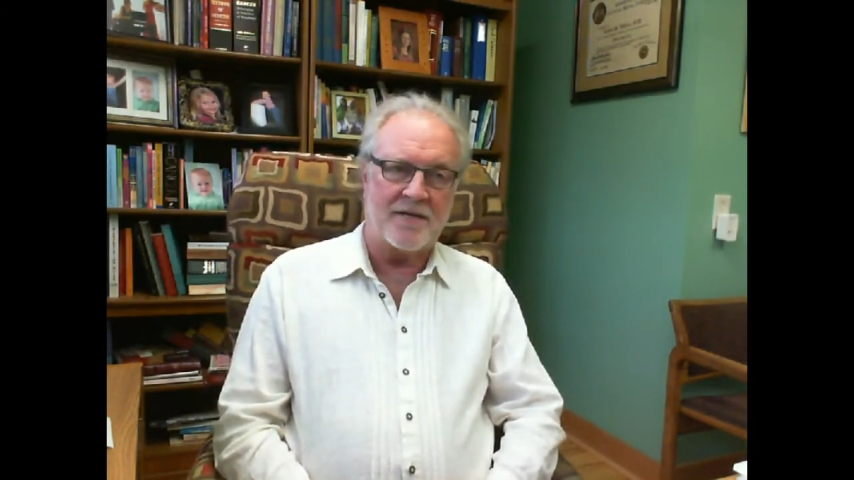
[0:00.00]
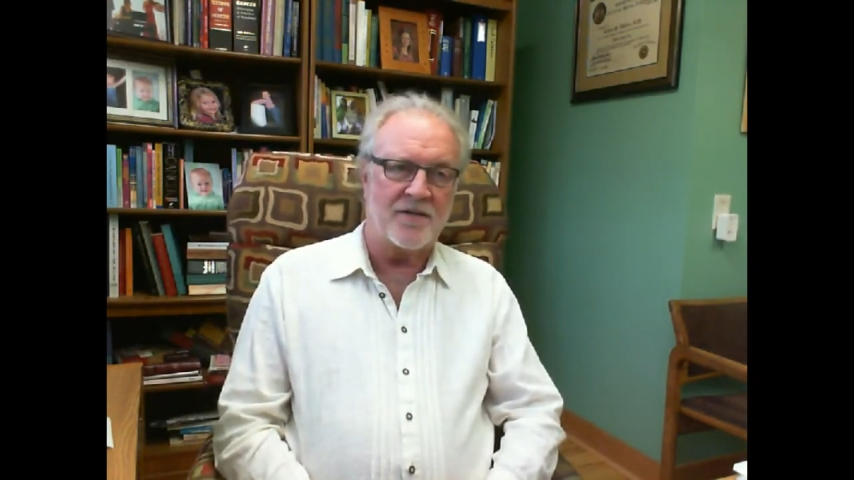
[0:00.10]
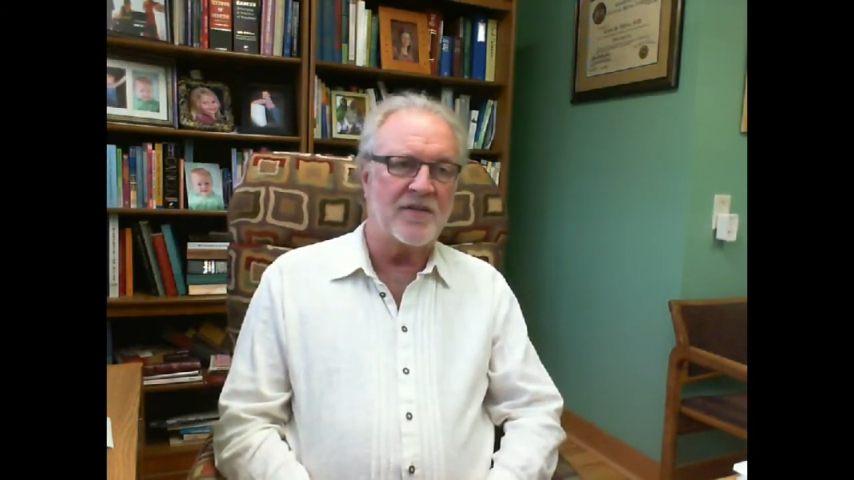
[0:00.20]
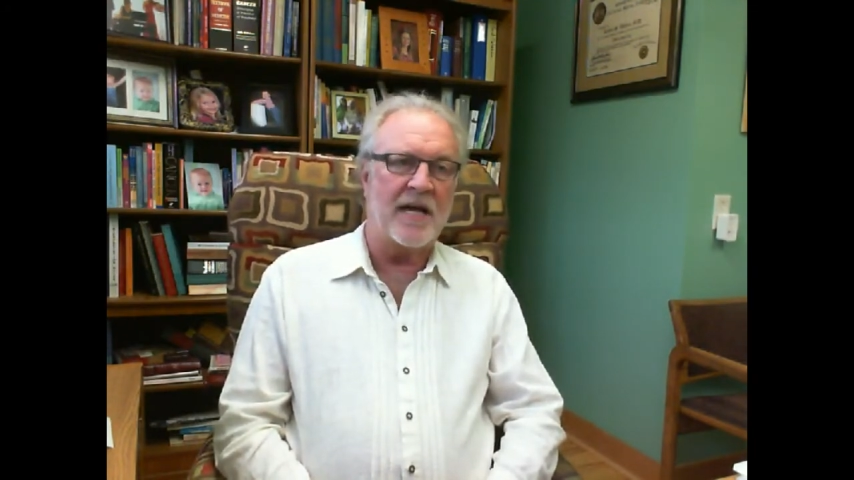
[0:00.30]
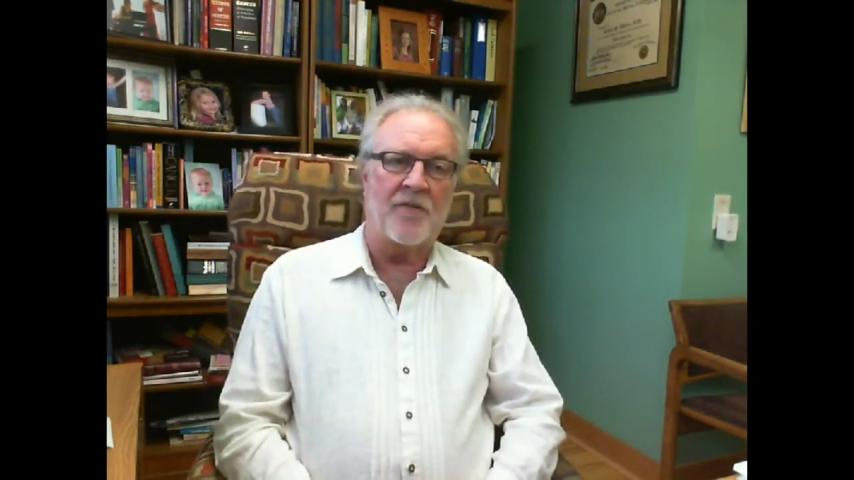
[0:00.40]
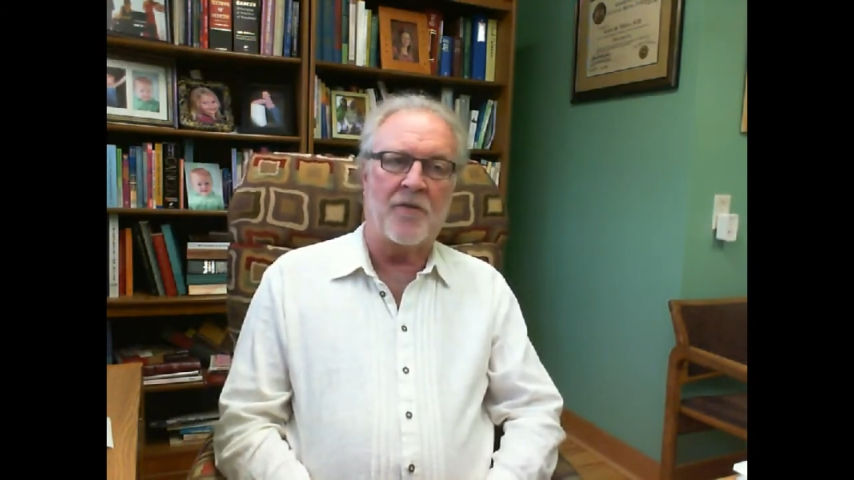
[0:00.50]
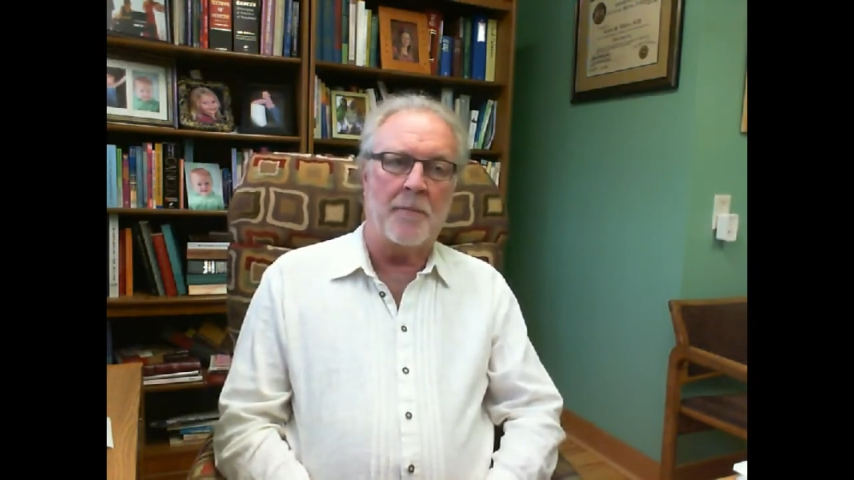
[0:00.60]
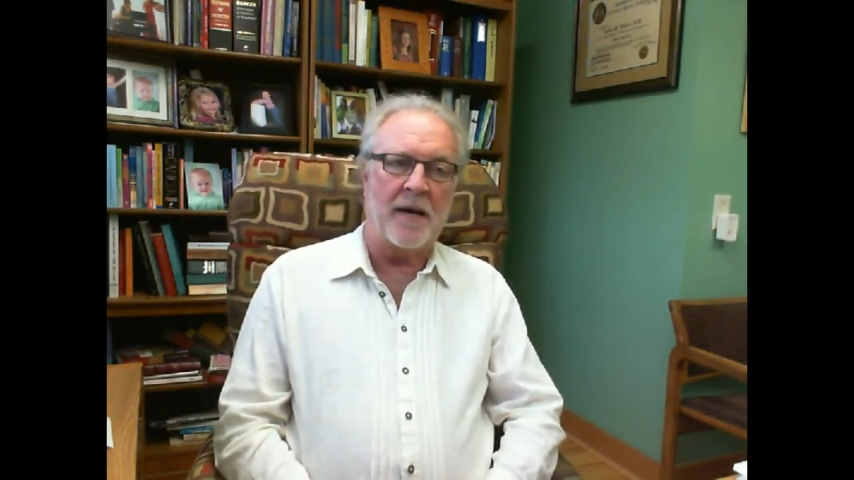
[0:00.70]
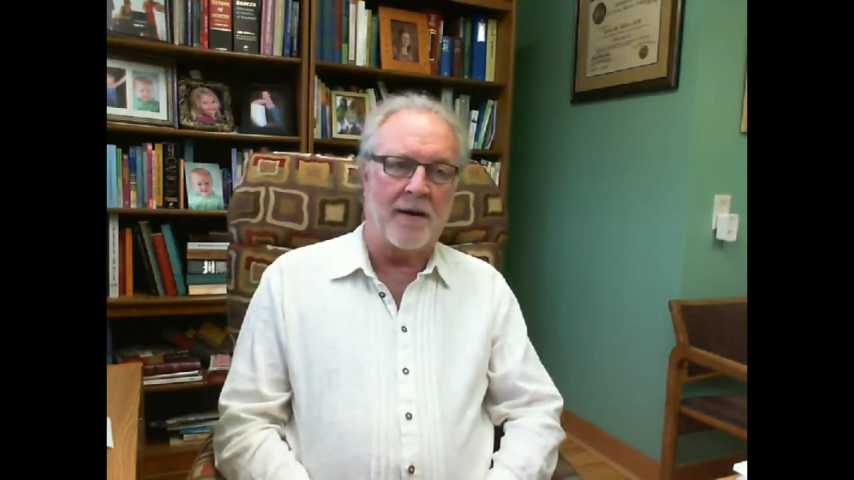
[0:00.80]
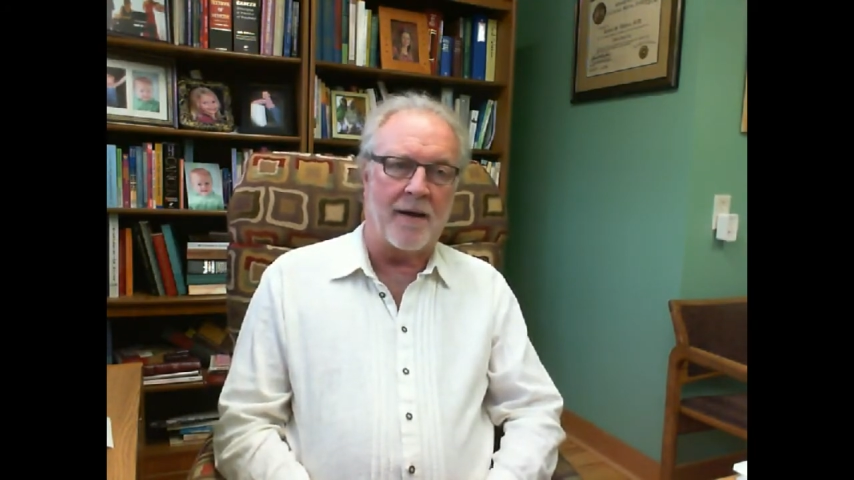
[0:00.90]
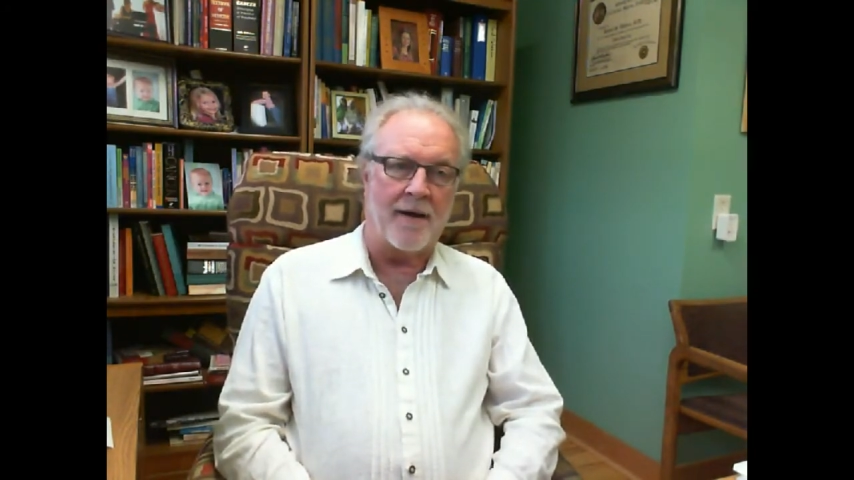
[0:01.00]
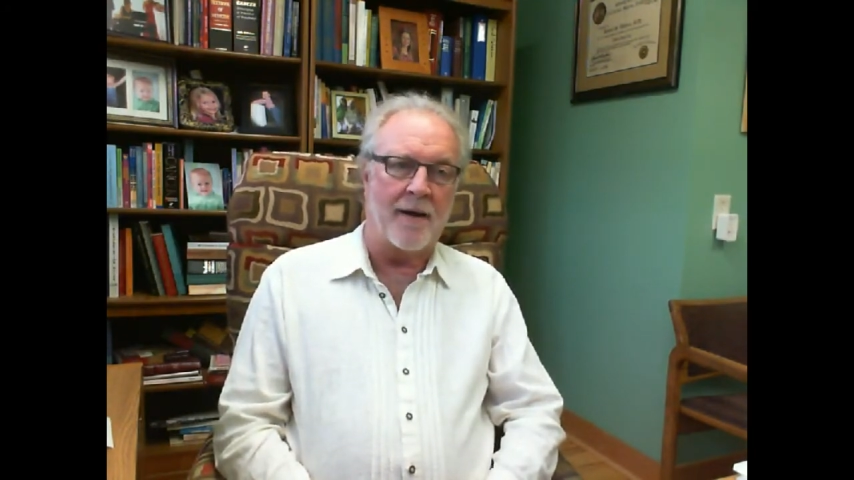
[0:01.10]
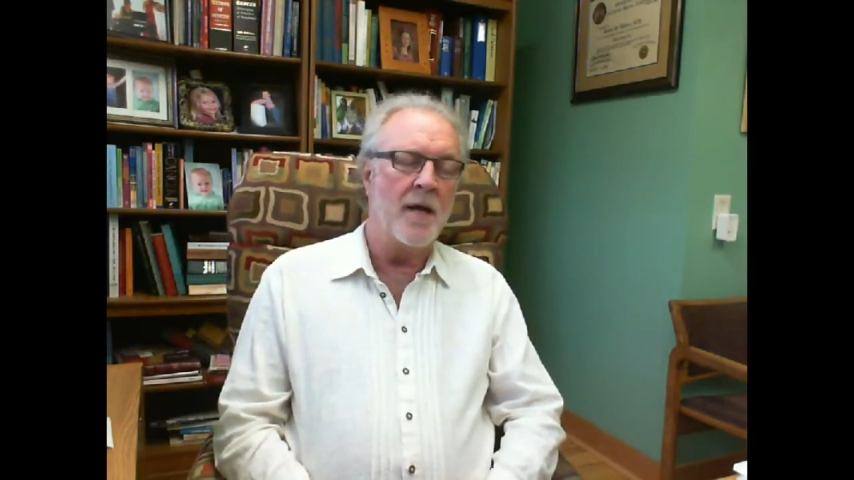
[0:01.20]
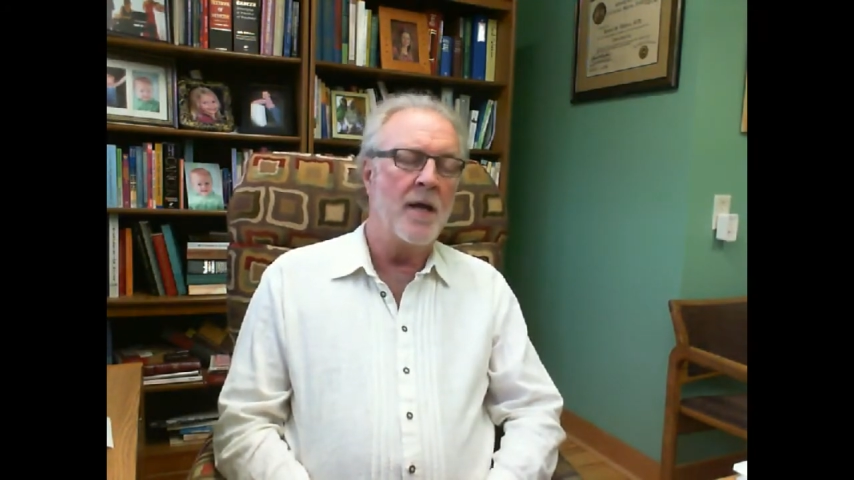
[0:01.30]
to South America,